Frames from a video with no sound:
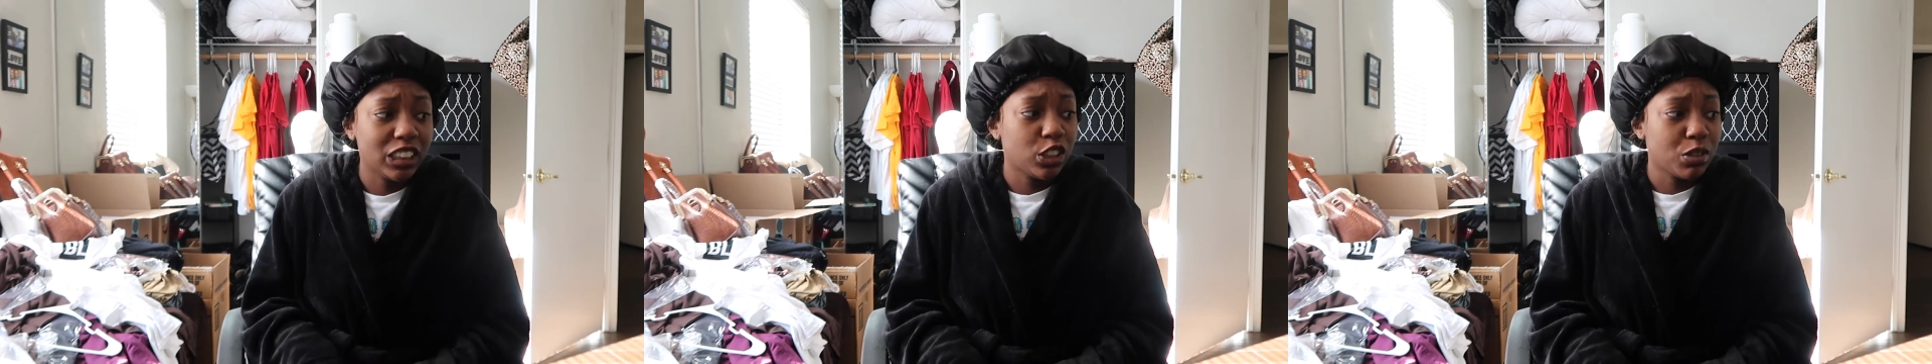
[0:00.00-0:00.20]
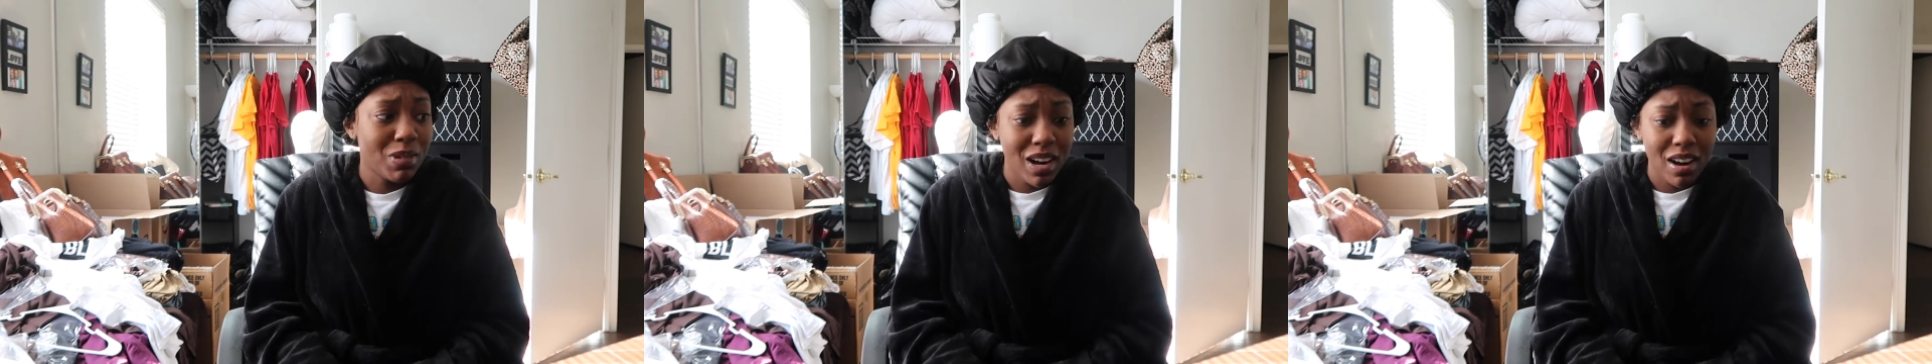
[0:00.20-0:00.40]

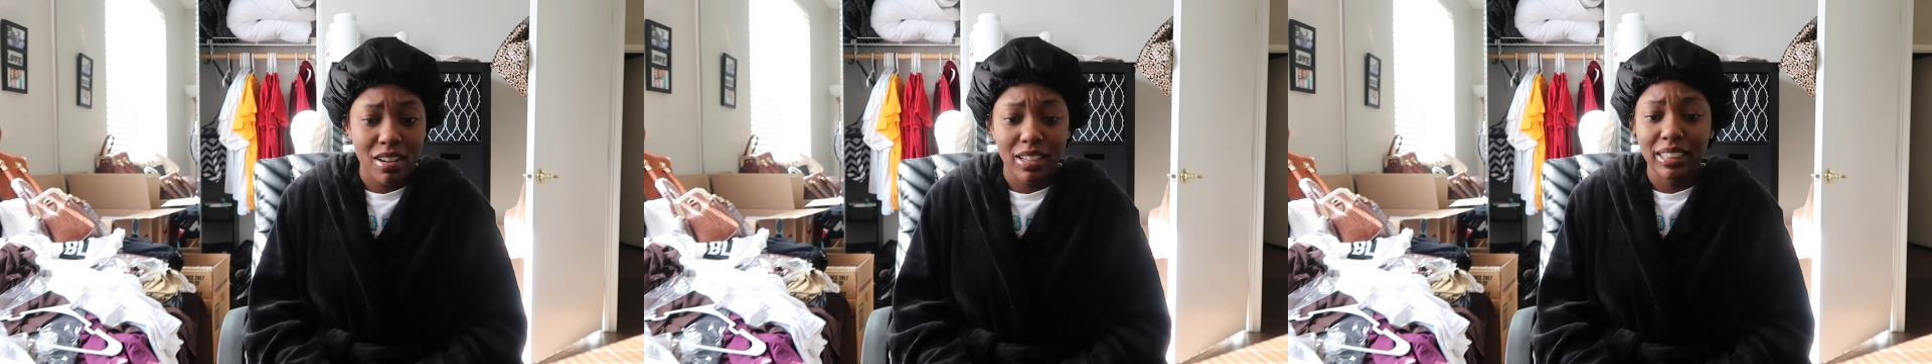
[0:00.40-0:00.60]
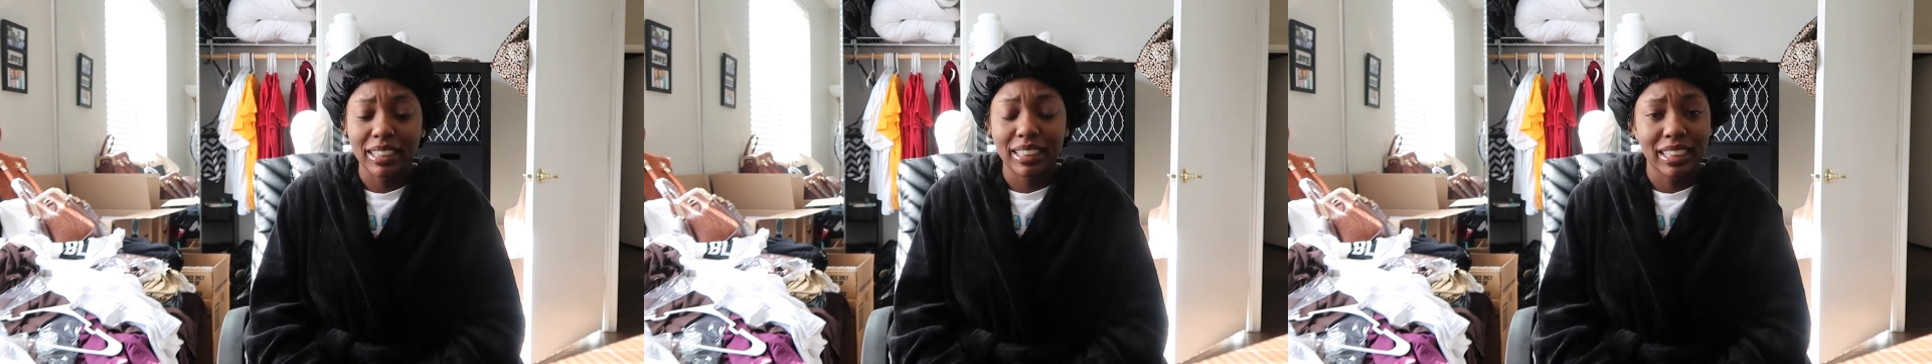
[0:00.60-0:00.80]
tomorrow
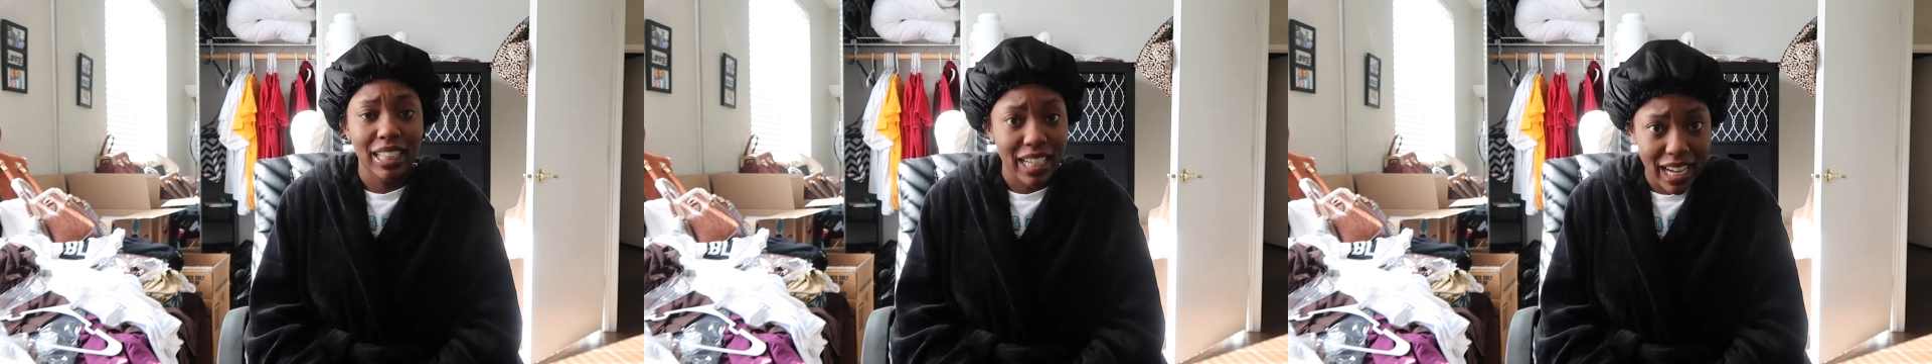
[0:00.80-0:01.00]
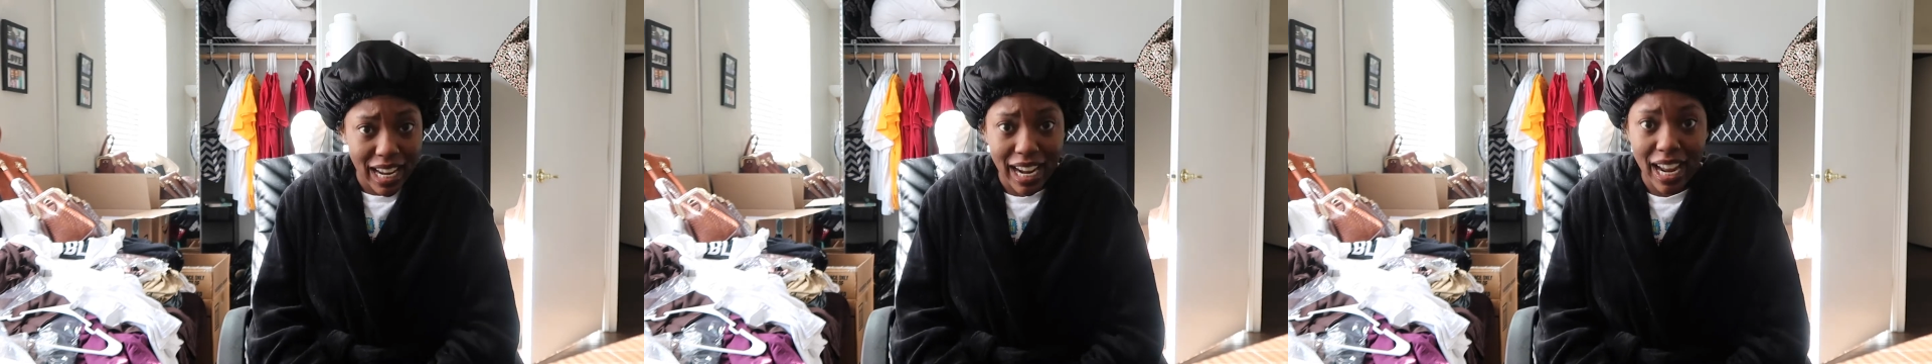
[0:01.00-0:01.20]
and
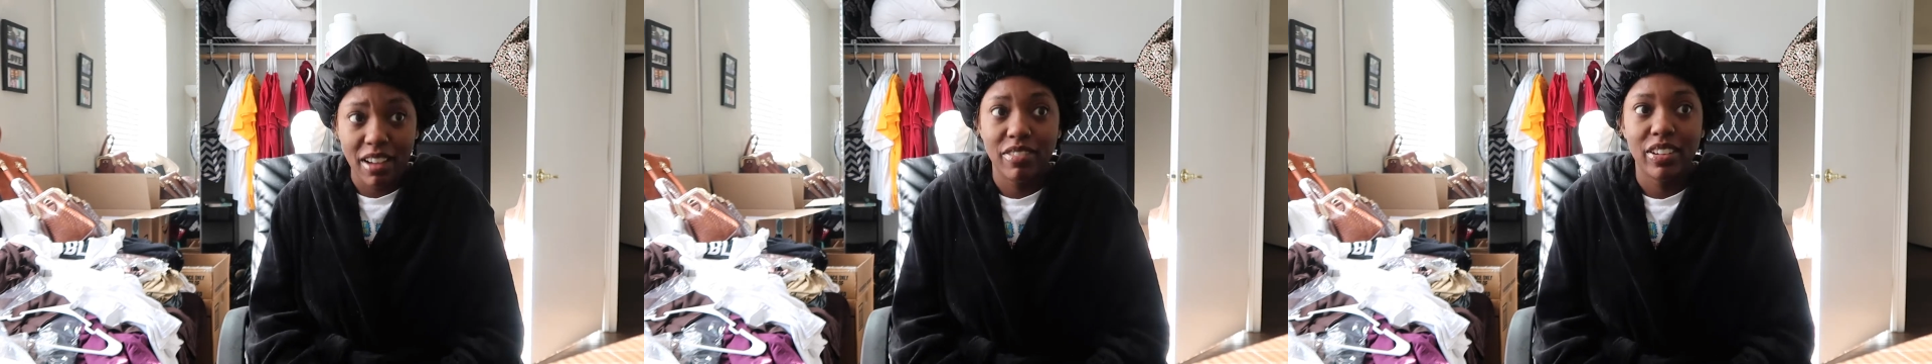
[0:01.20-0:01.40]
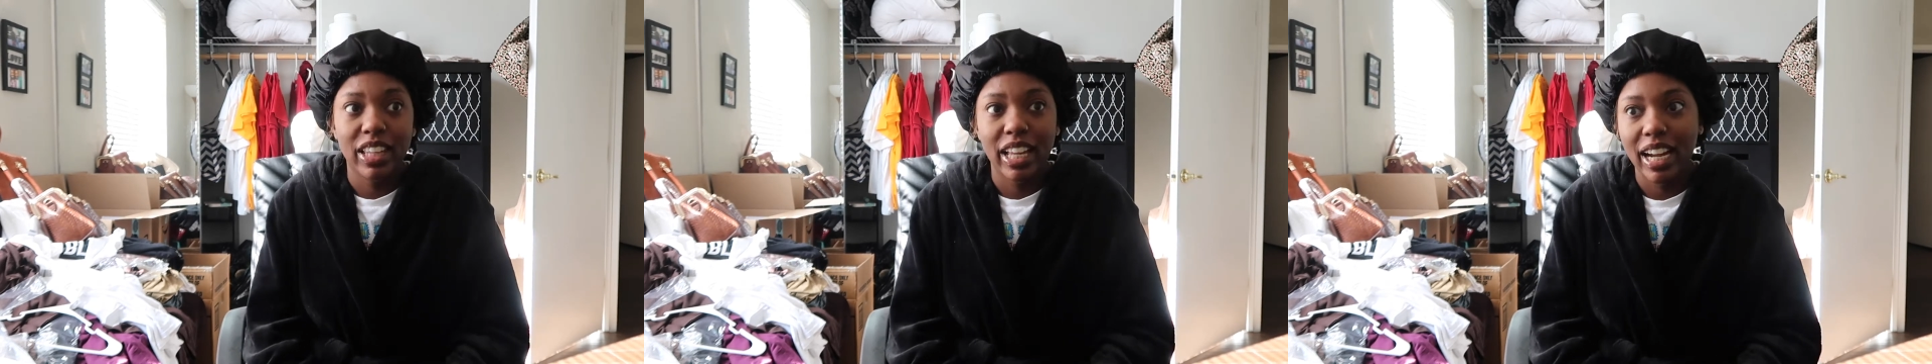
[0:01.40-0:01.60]
sunday i
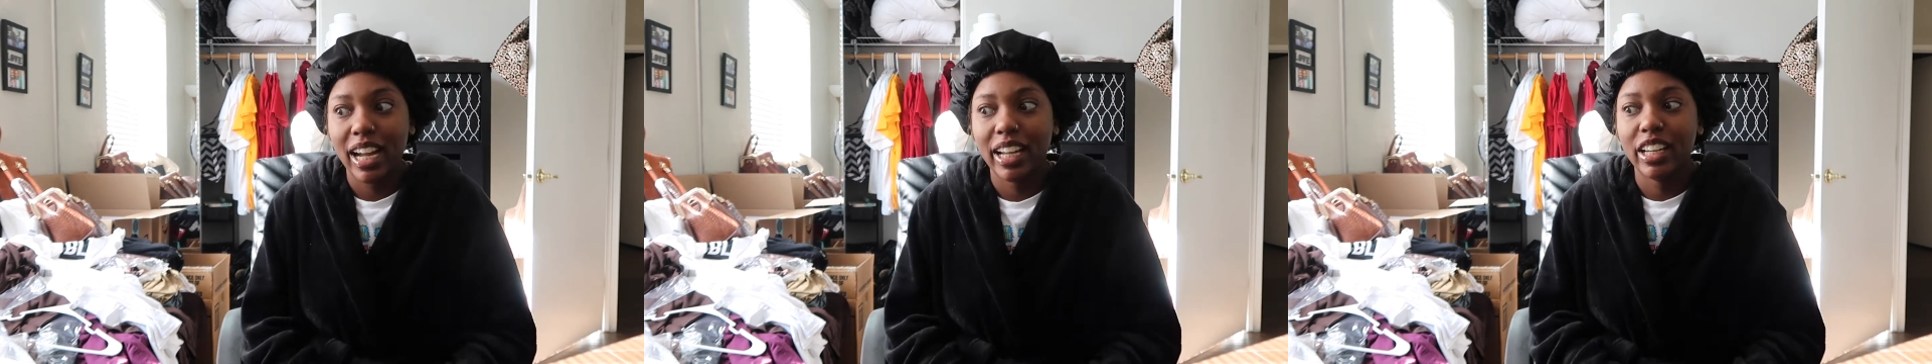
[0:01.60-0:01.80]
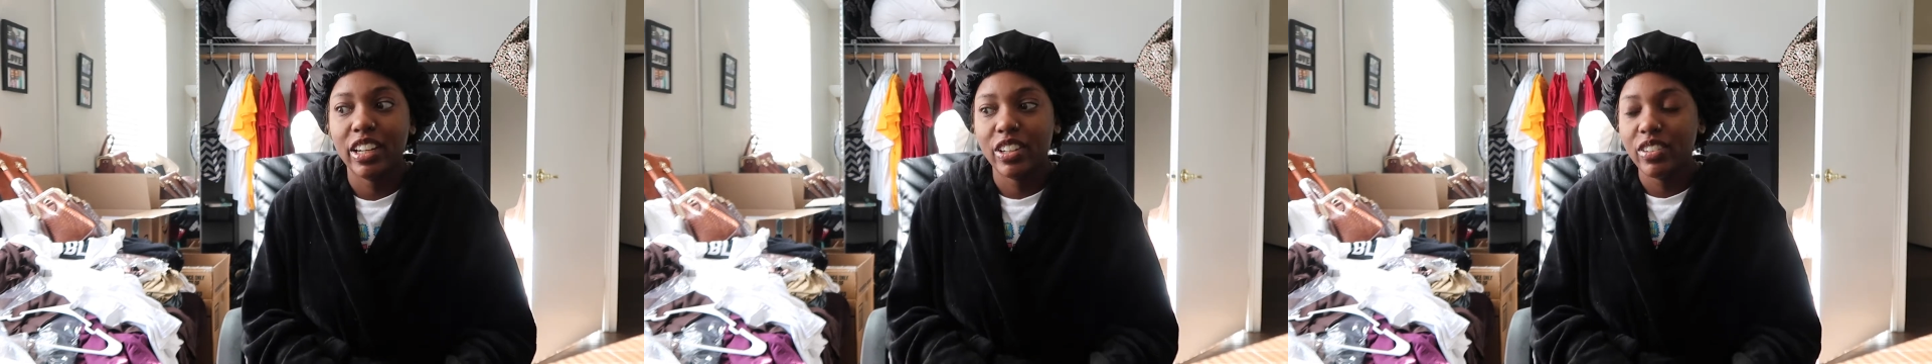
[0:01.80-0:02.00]
feel like i
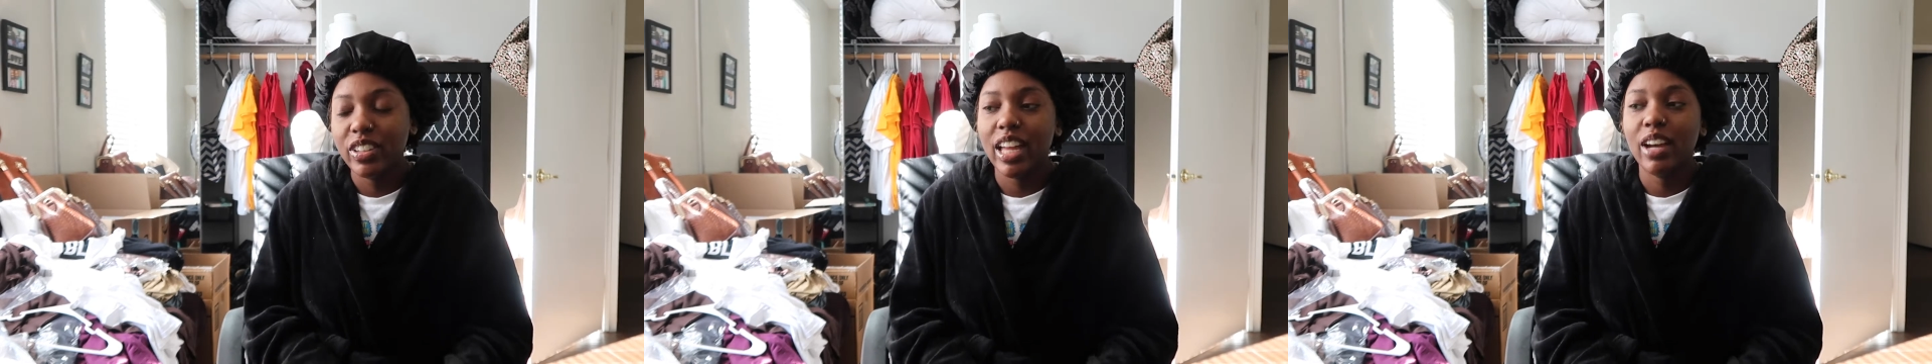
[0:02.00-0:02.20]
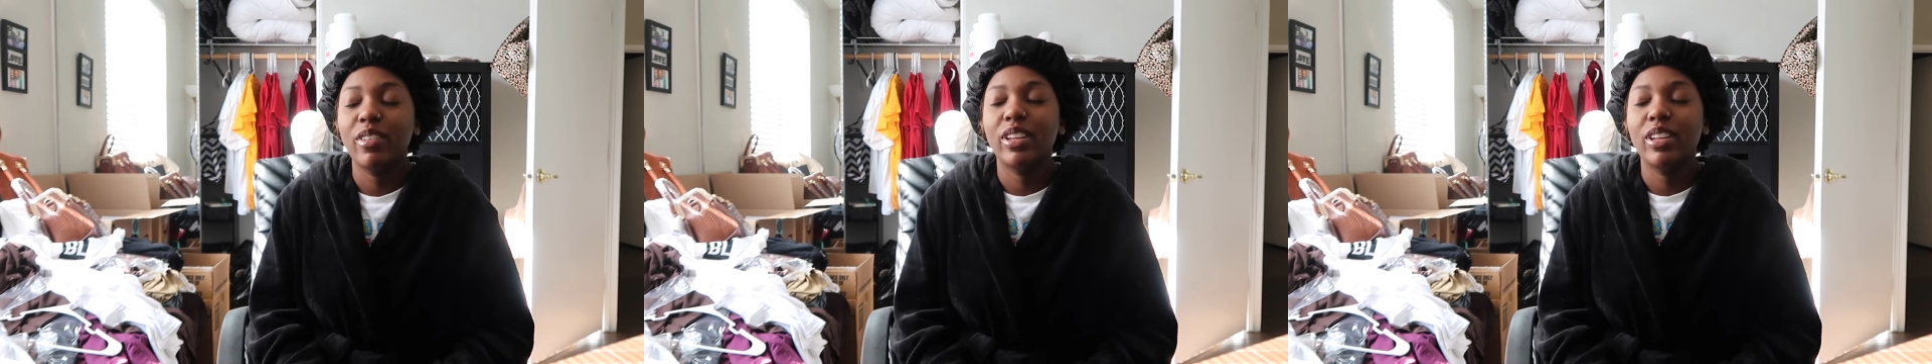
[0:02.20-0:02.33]
can do that